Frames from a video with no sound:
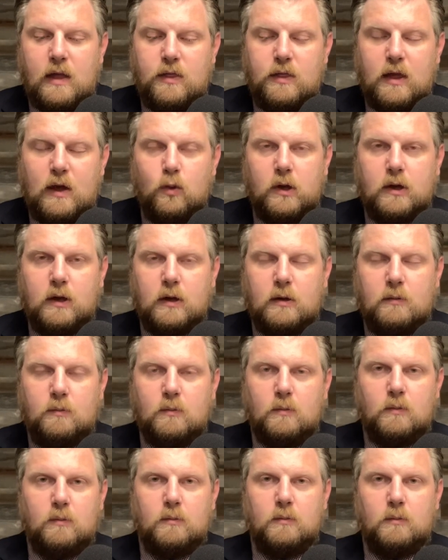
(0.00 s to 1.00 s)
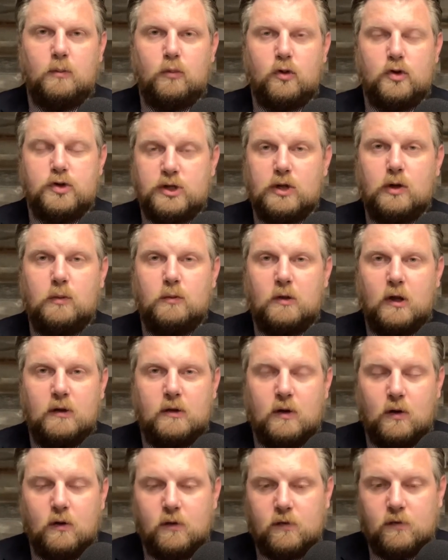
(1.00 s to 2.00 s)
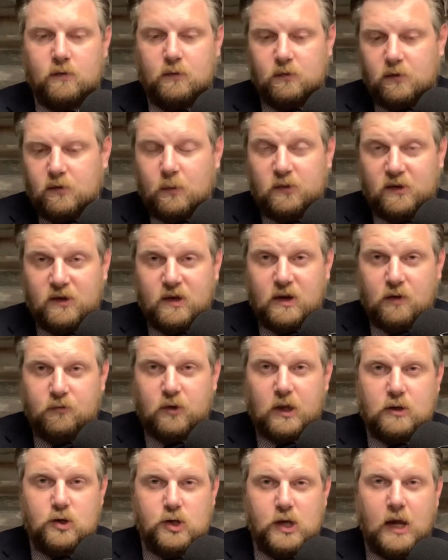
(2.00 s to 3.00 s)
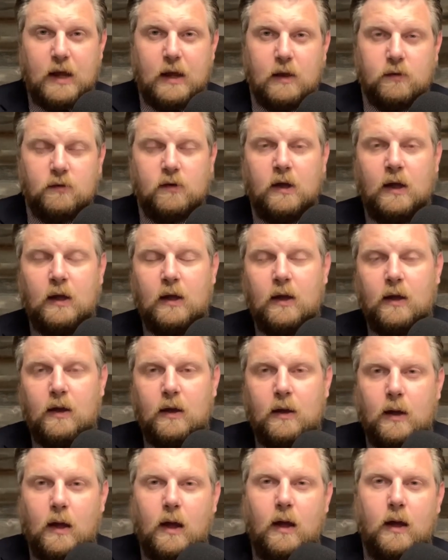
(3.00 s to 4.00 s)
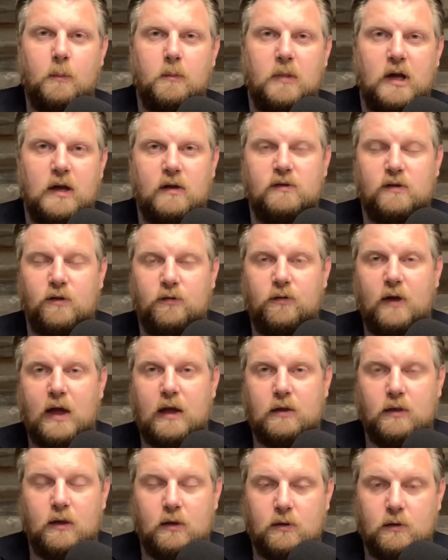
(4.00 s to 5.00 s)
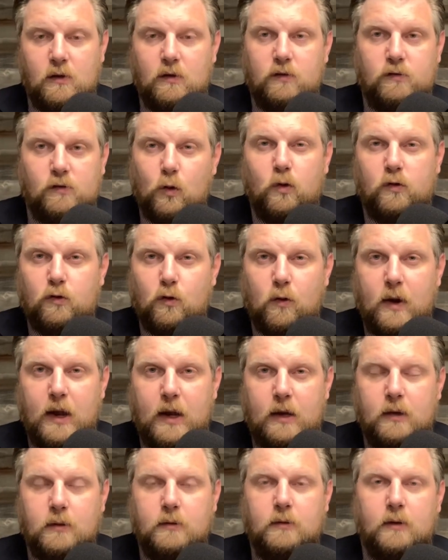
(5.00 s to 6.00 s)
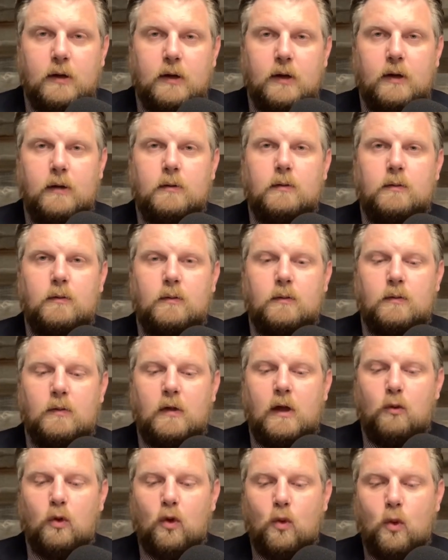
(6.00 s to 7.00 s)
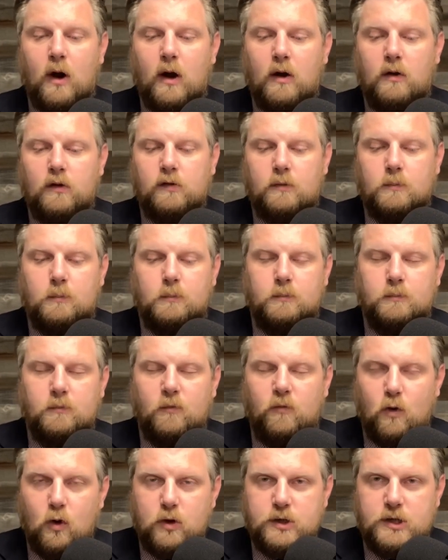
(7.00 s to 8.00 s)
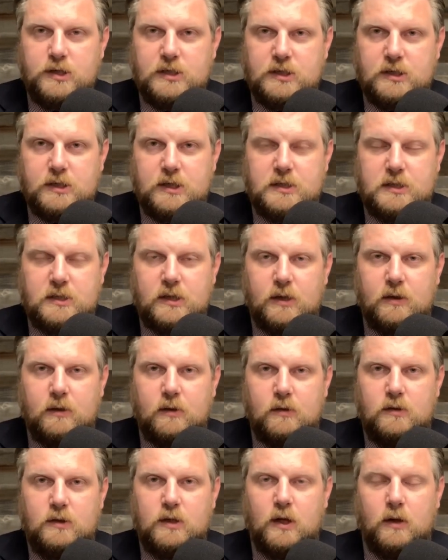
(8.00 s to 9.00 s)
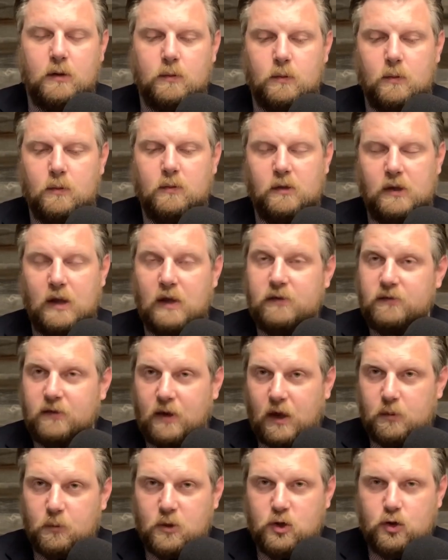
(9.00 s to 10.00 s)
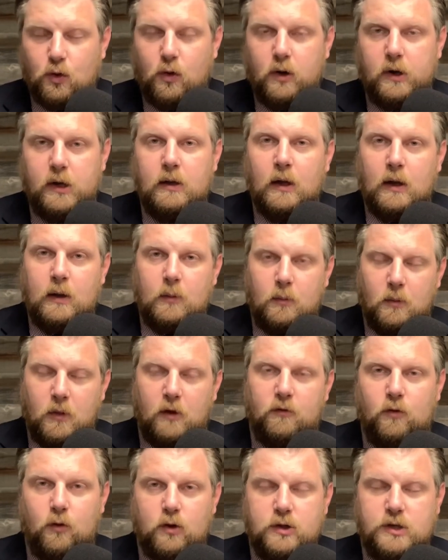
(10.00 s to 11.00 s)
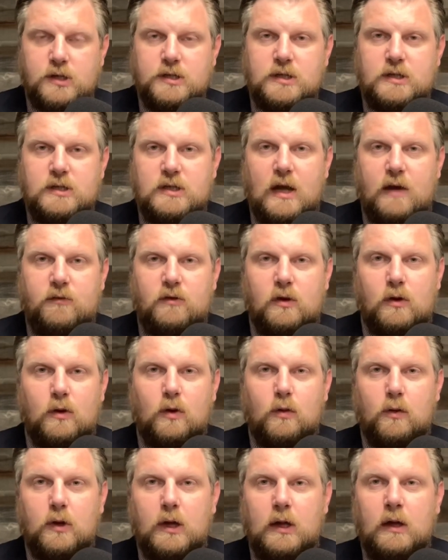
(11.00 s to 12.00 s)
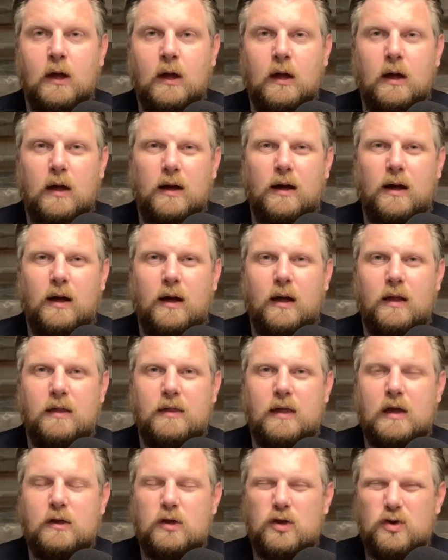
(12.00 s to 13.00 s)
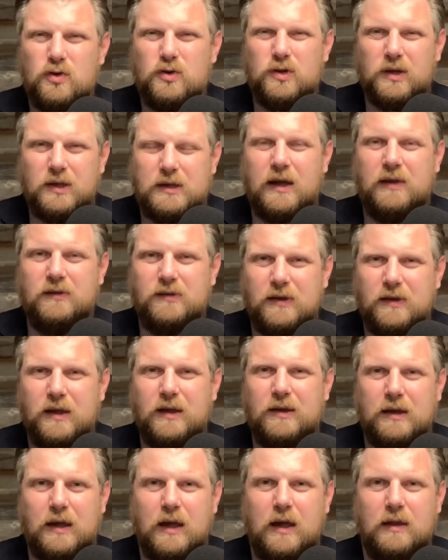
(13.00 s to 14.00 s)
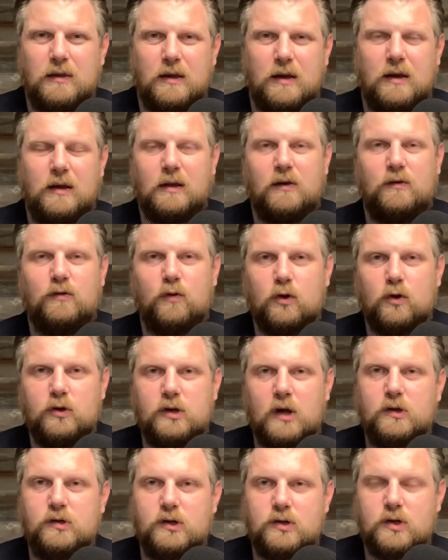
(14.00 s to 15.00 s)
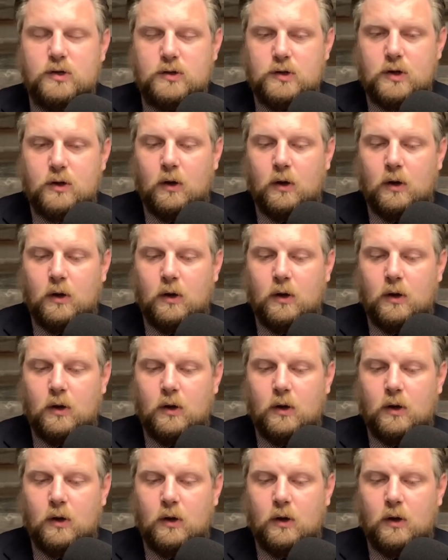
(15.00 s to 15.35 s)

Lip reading: think we can presume that there is some significant chance because of the fact that cert was granted. That requires 4 justices to that's not a majority, but 4 justices have to agree. That usually tends to indicate that at least 4 justices